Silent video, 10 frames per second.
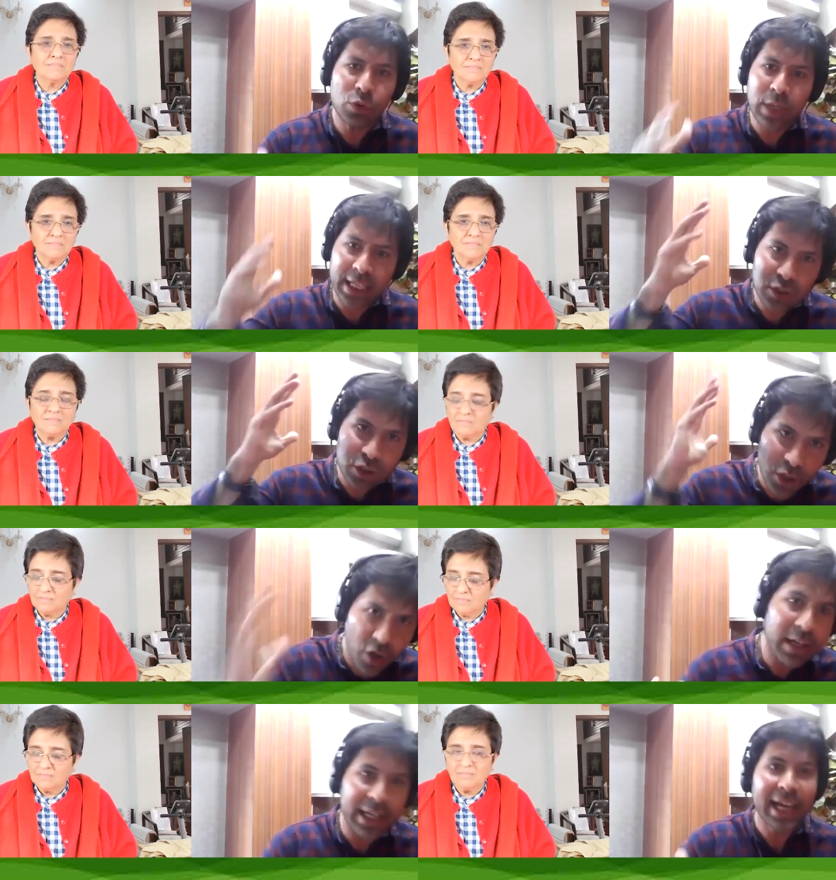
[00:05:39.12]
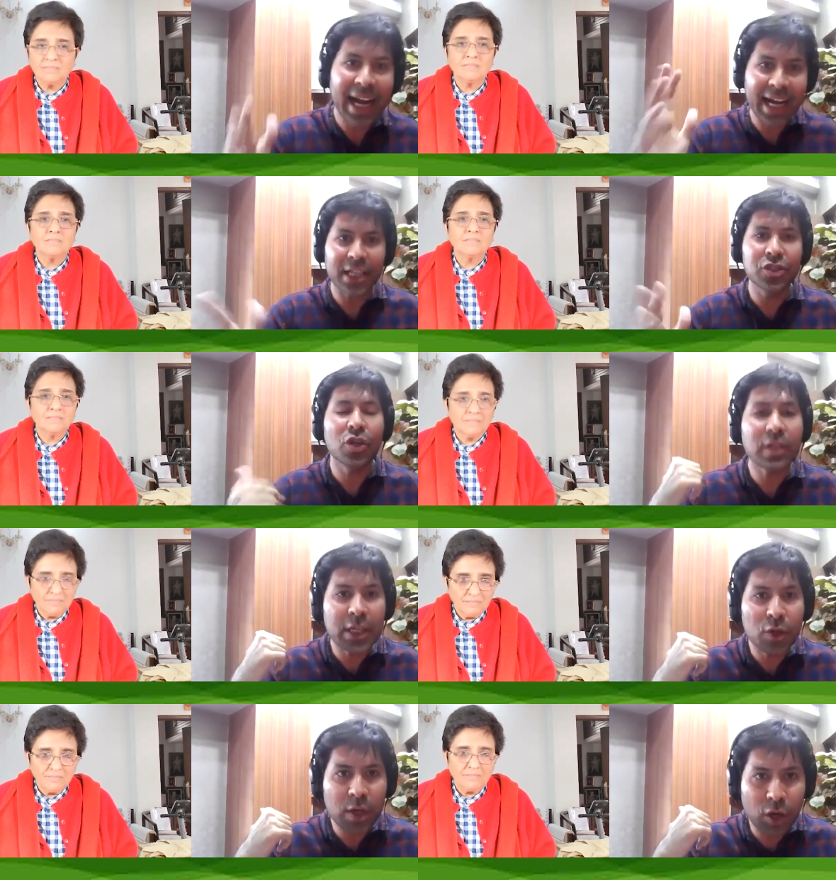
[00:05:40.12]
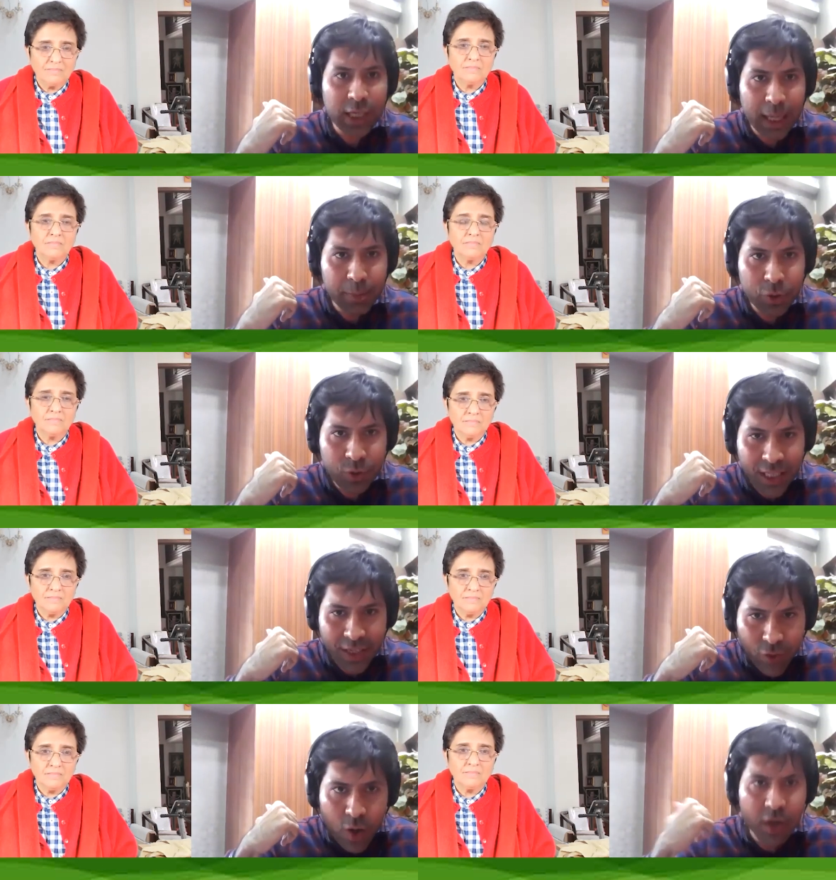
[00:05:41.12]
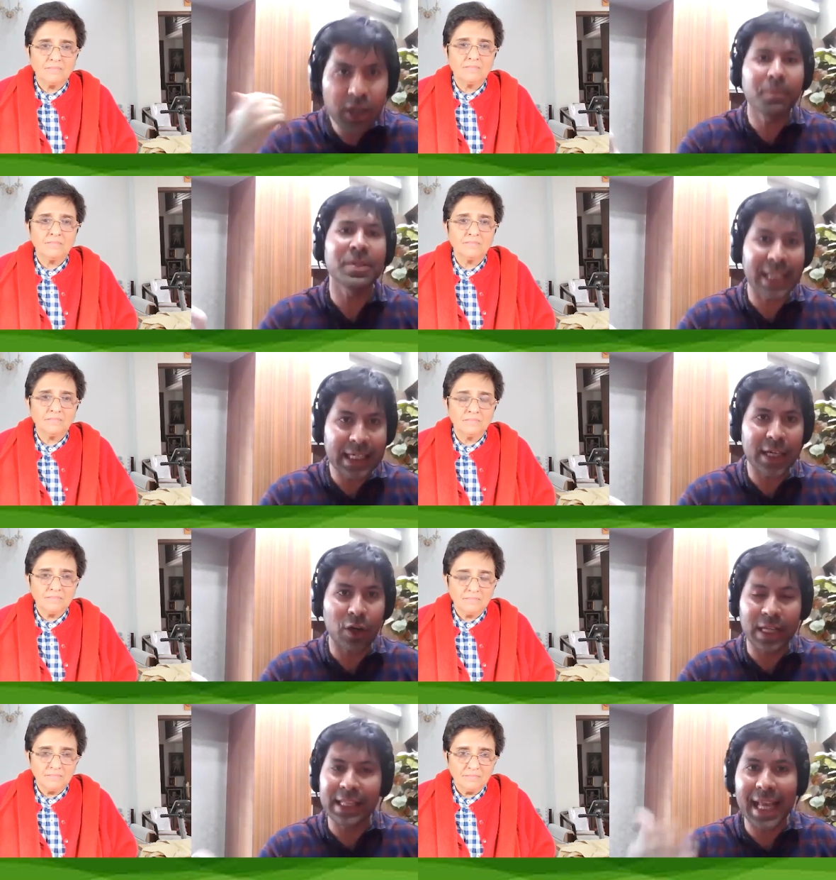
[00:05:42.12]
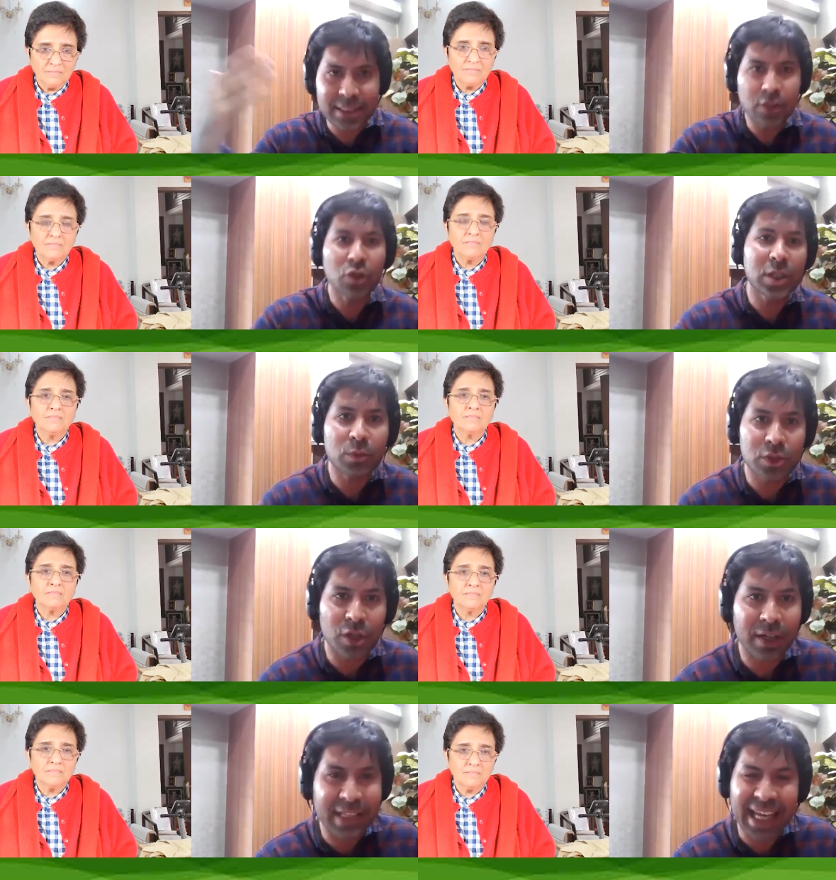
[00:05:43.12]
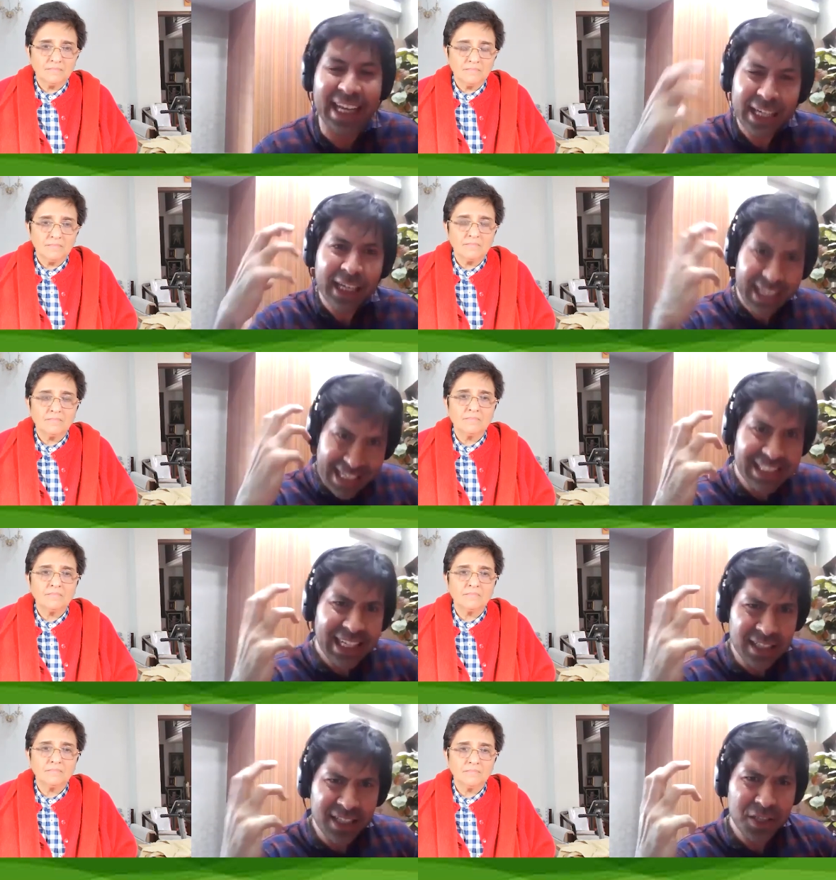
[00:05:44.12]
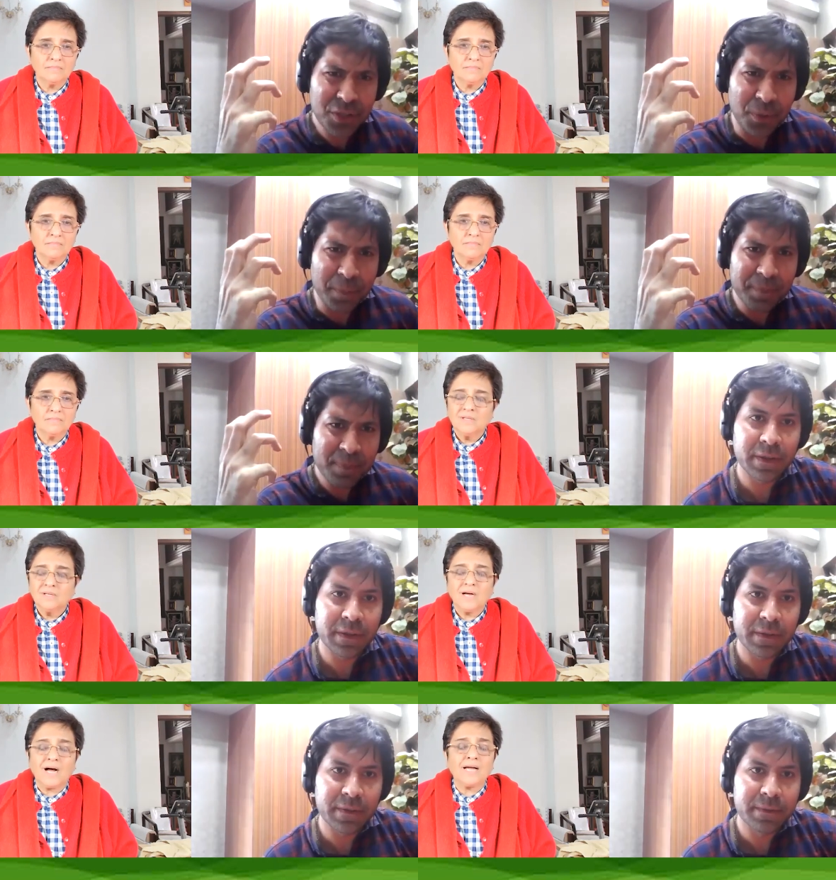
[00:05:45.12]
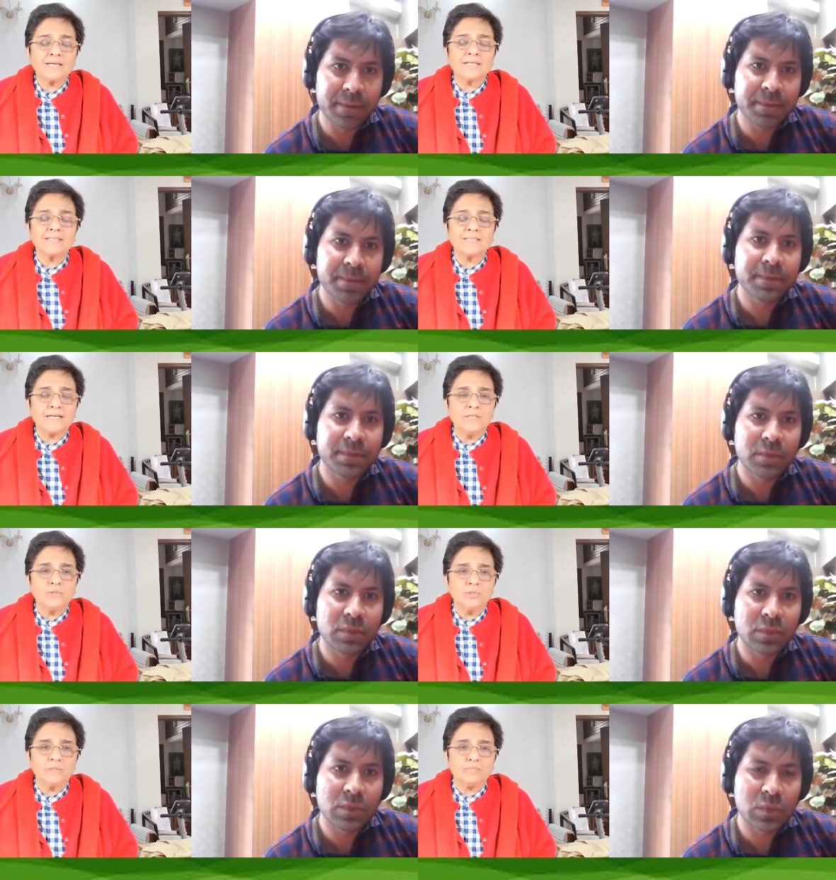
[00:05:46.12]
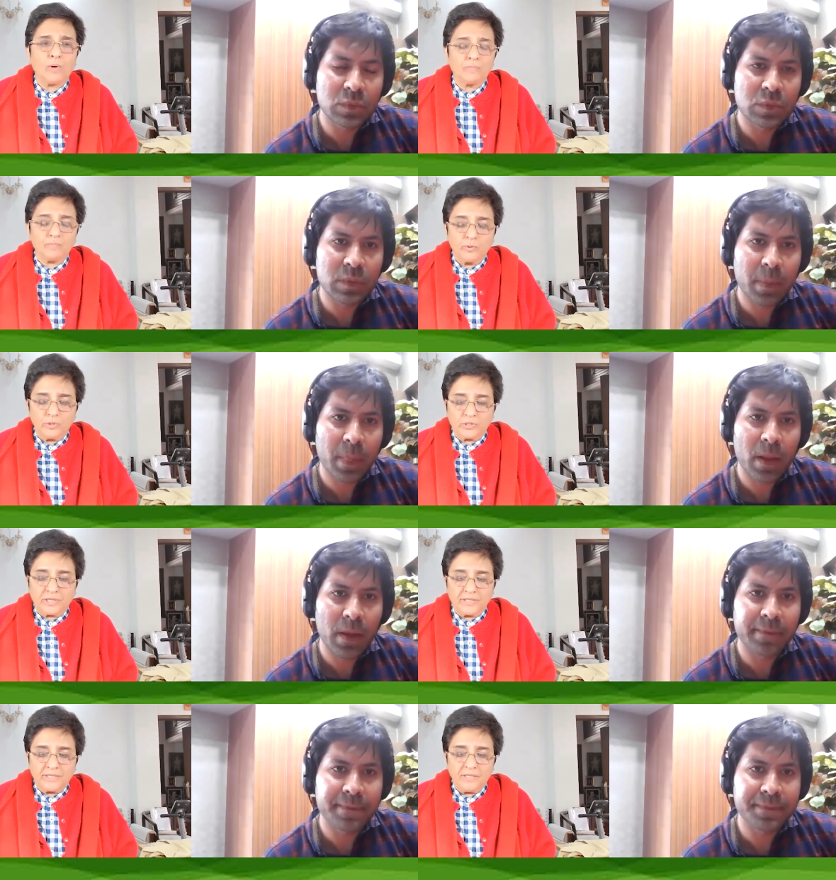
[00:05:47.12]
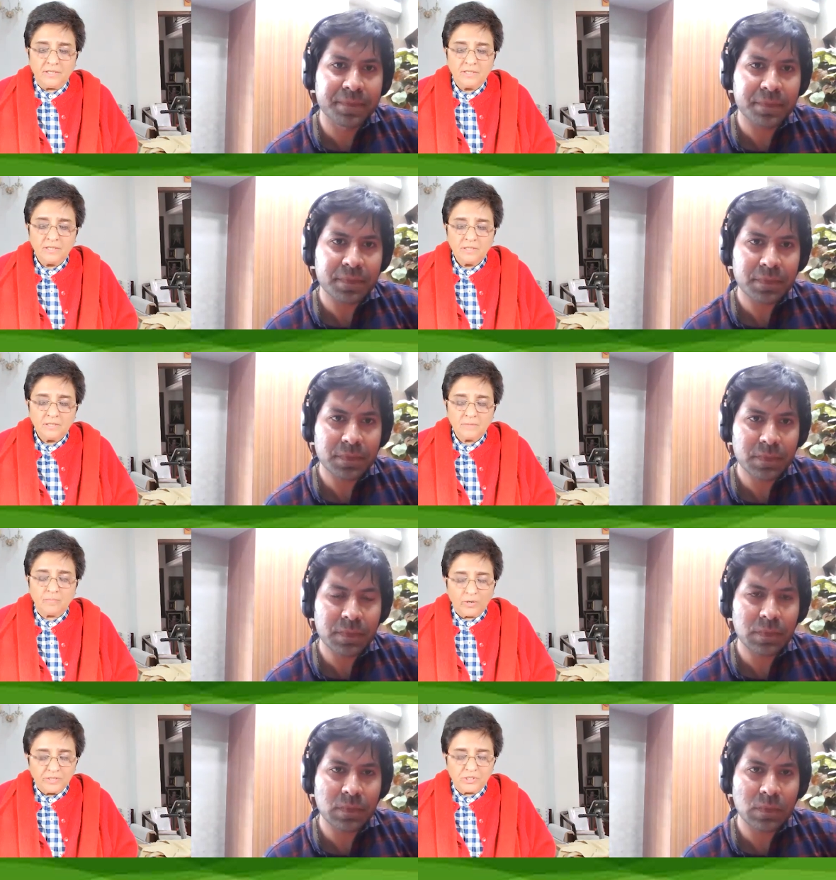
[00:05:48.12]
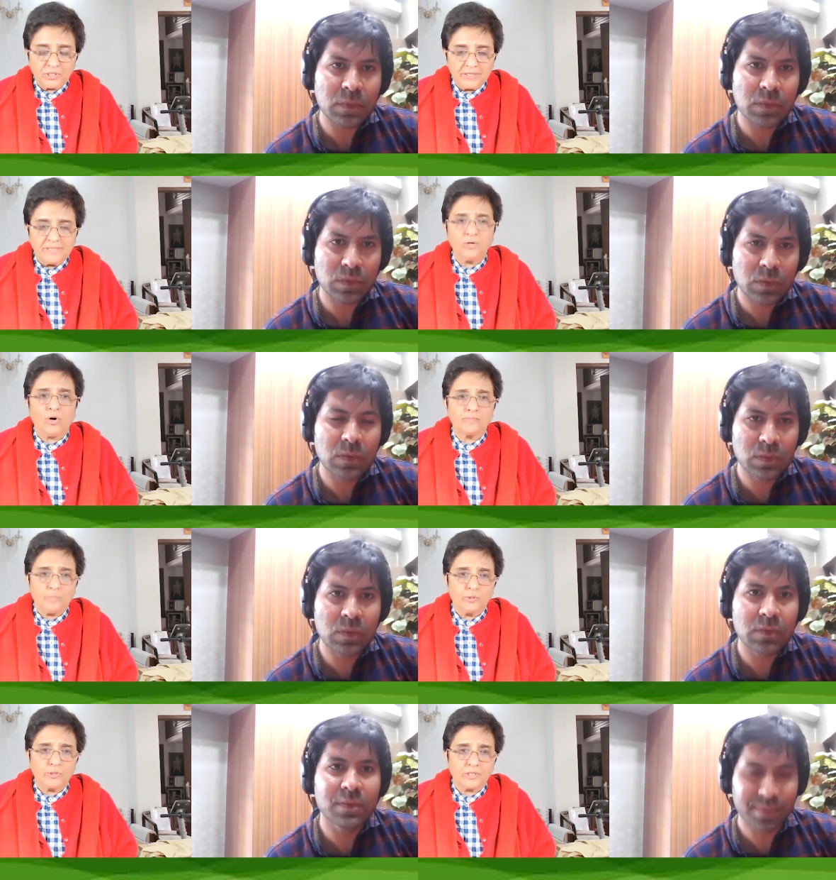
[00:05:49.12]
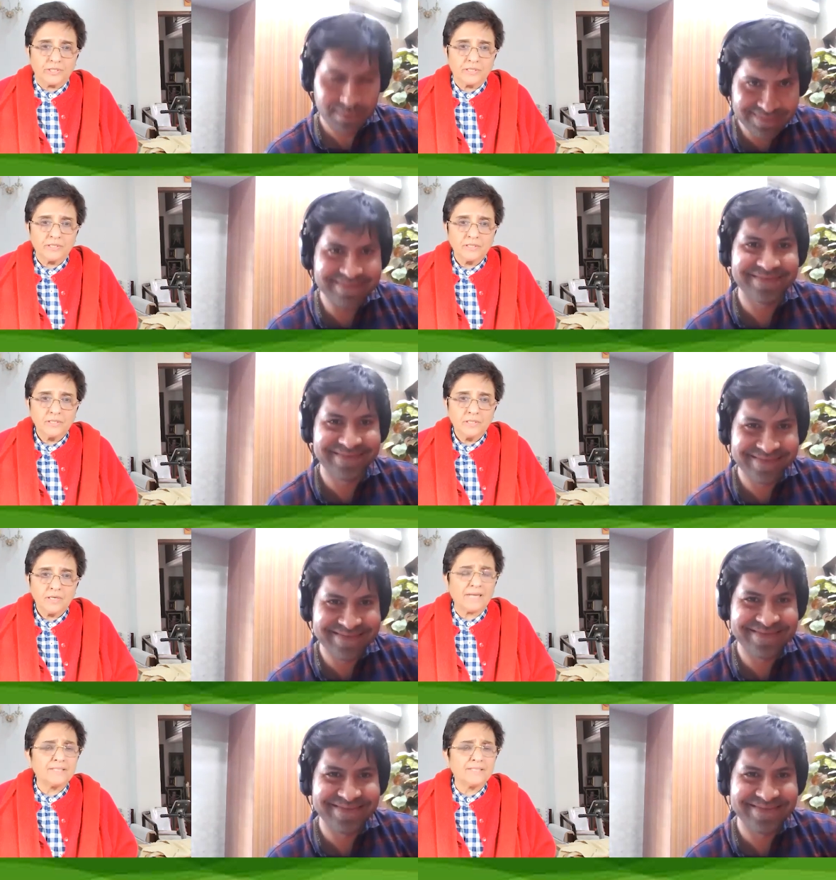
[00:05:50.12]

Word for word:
Speaker 1: team who installed and ensured that you were not able to give you 100% at all and the execution was not there does that
Speaker 2: hurt you i can tell you the puducherry pondicherry or puducherry i